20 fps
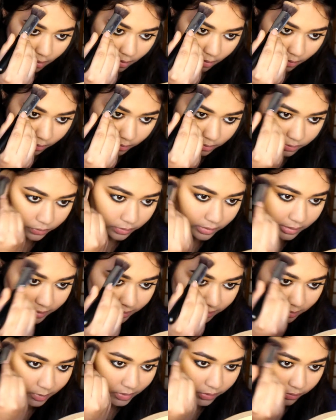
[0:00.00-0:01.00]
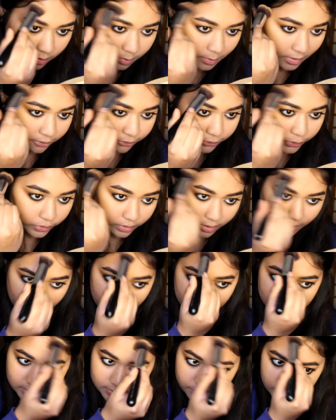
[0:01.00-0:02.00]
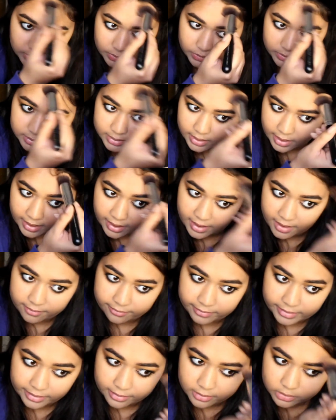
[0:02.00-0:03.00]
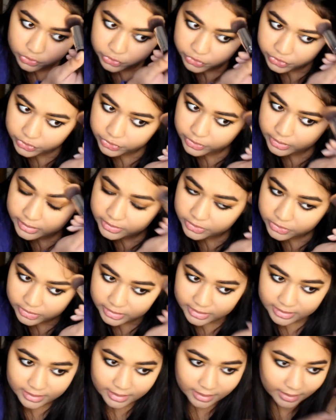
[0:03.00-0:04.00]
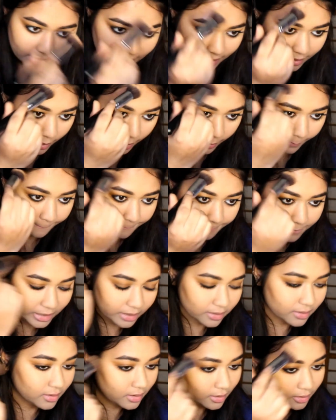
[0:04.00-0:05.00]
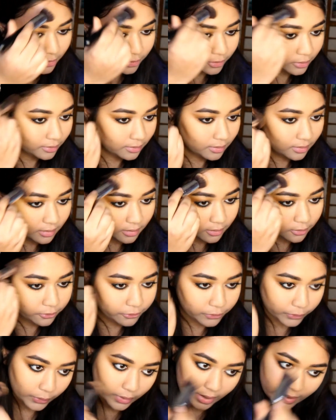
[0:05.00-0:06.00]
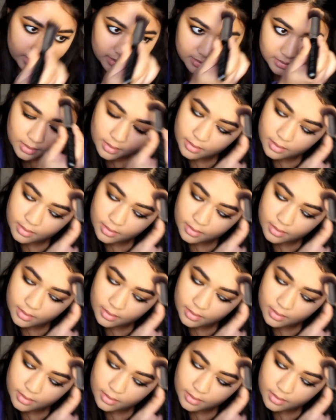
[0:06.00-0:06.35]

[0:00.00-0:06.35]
Also a little bit on my forehead because I have like a really big forehead.